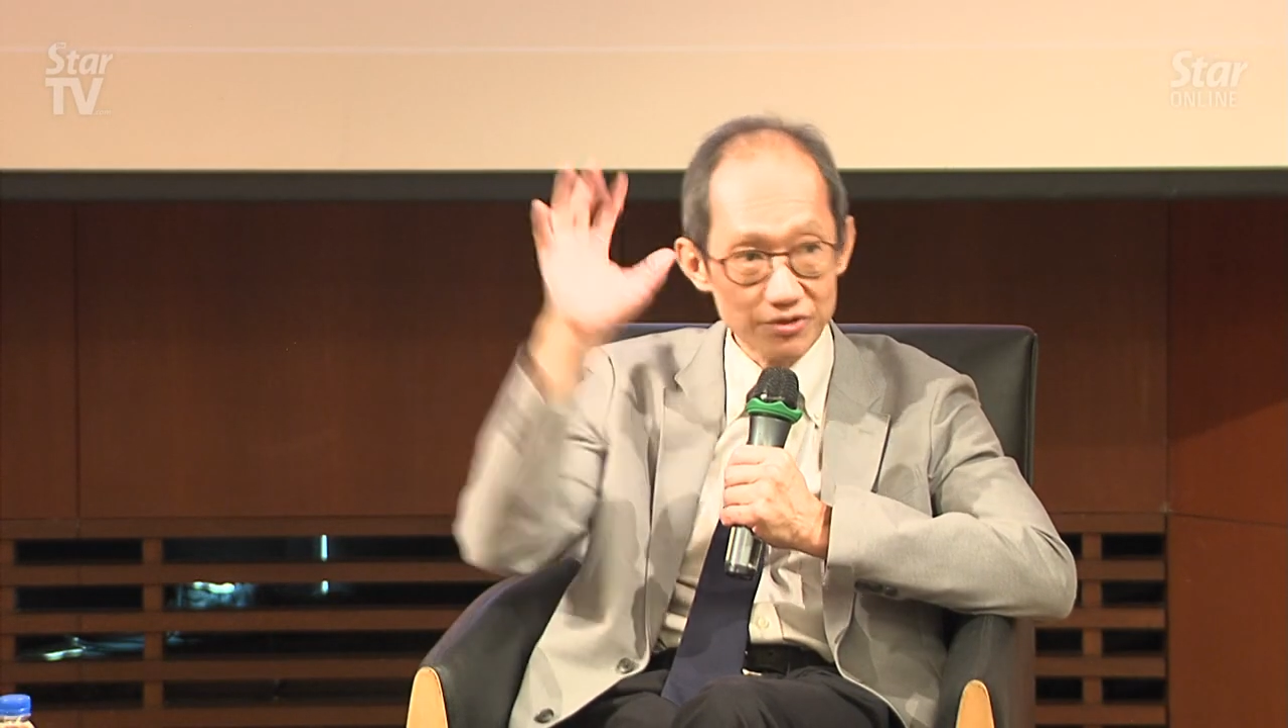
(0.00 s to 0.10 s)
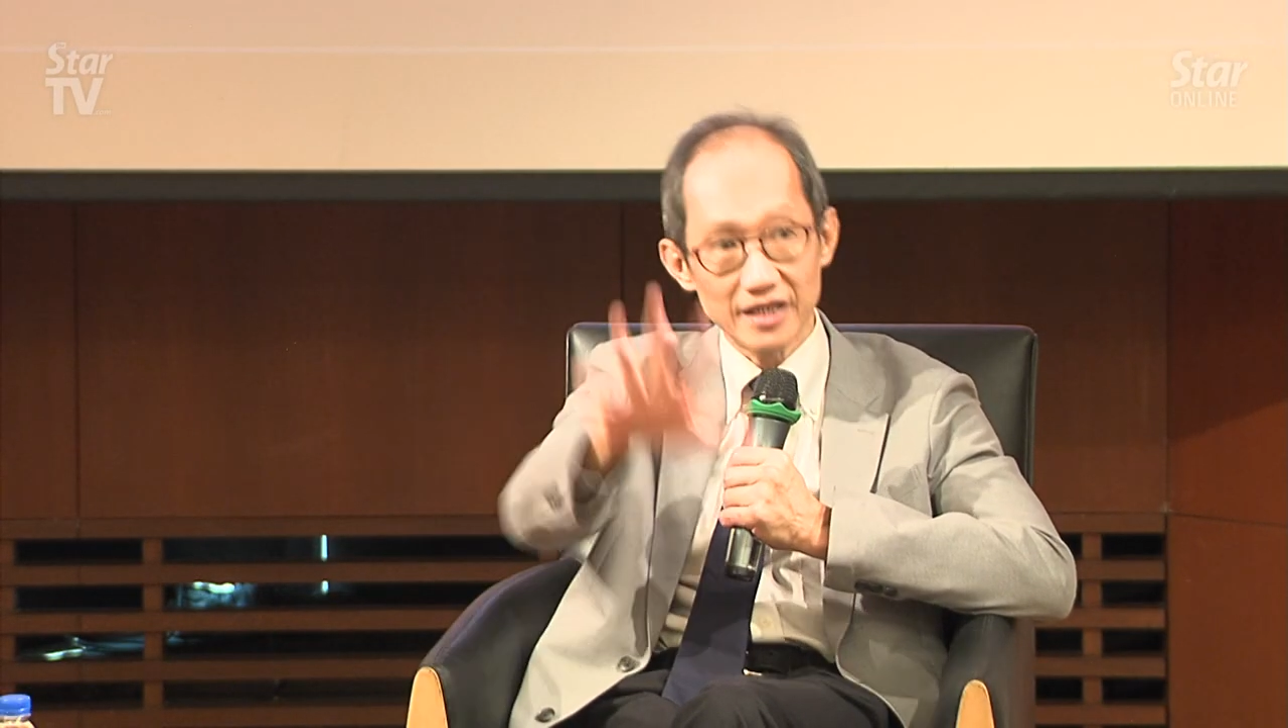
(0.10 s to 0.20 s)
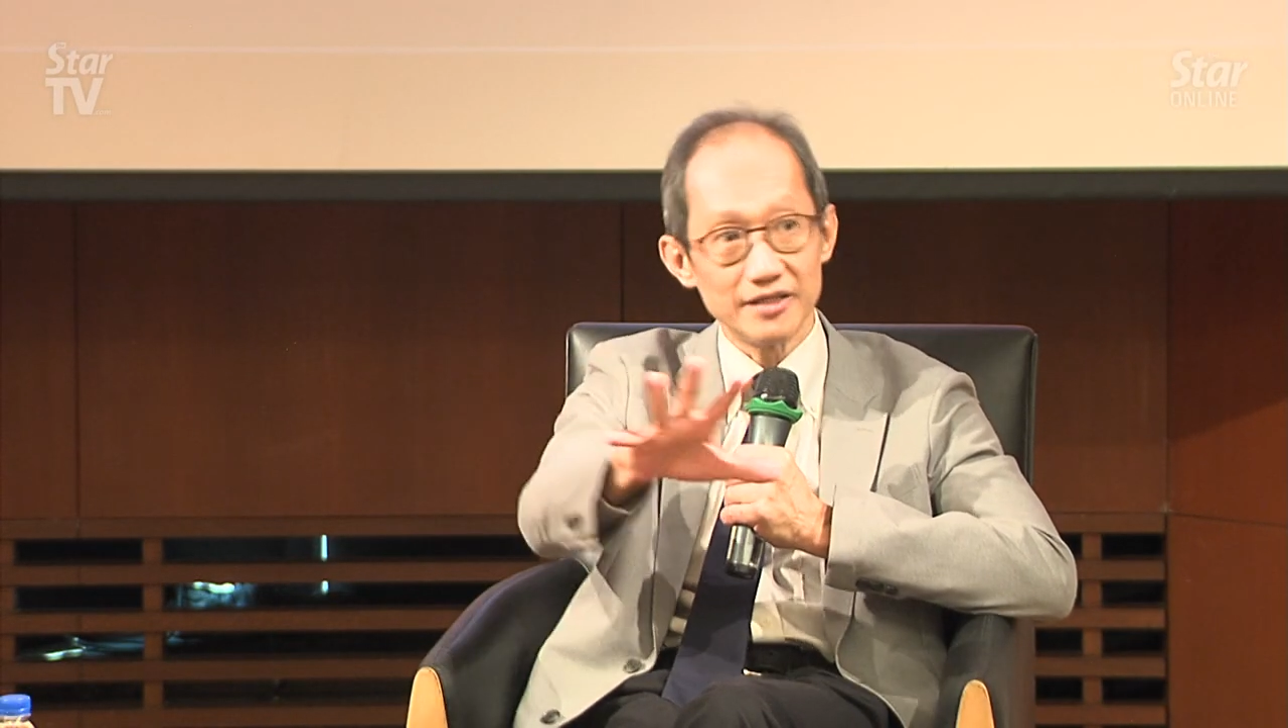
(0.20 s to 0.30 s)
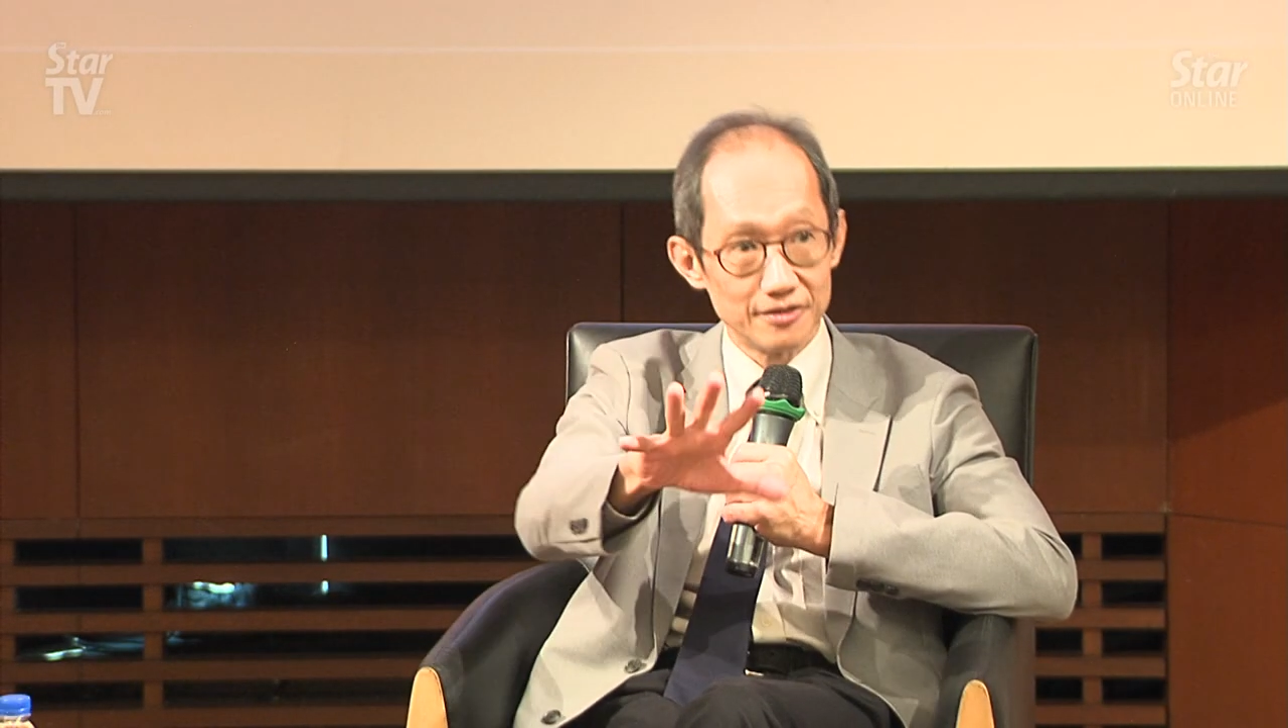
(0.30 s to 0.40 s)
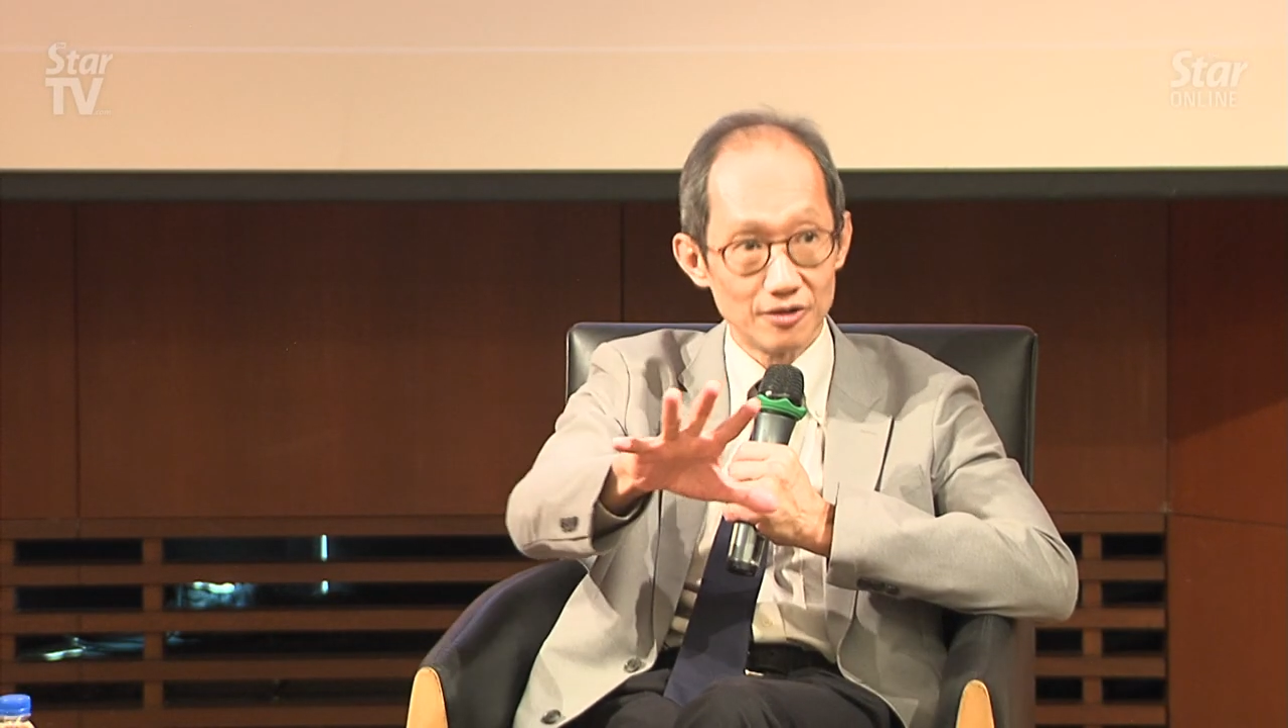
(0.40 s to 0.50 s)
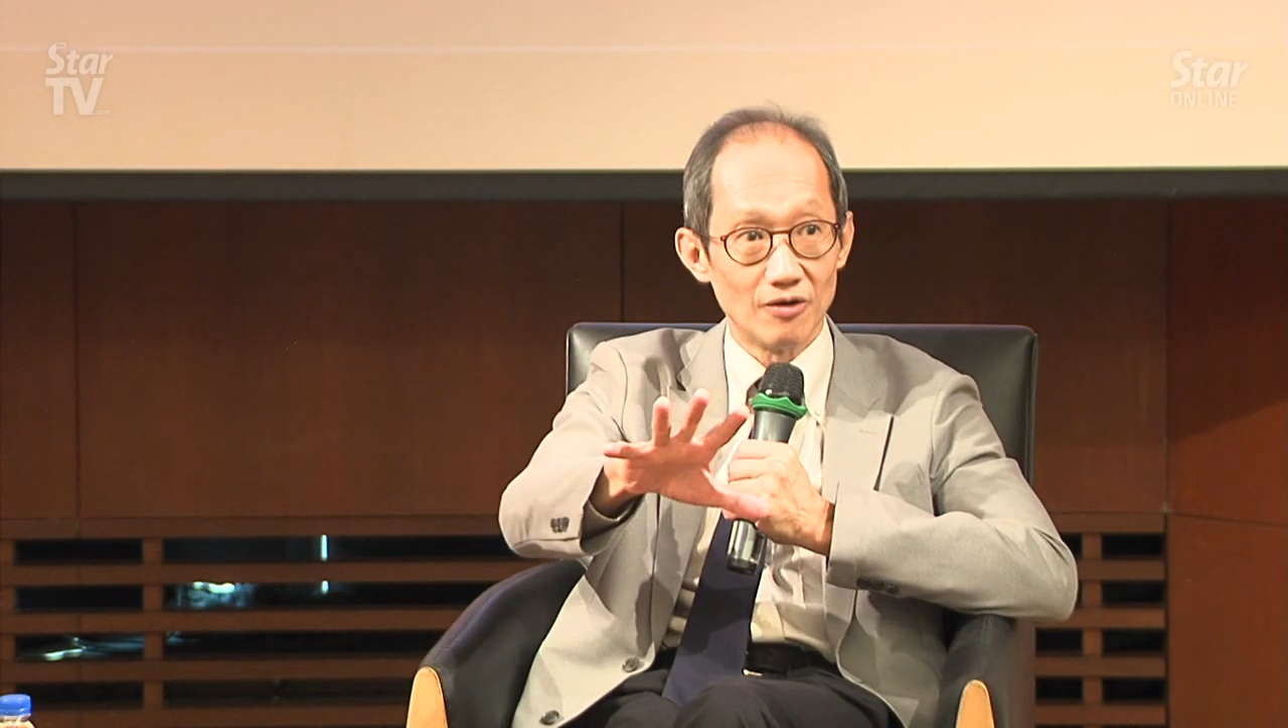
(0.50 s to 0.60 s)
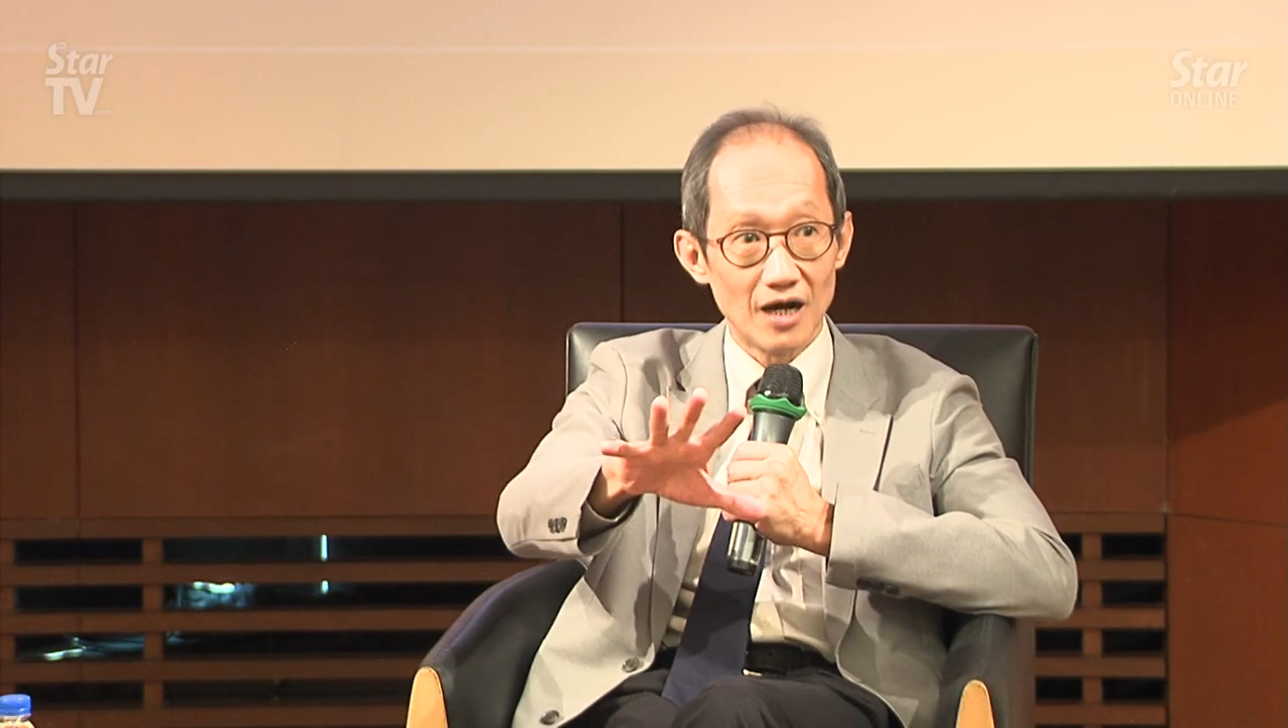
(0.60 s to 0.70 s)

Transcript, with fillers: thing, you know,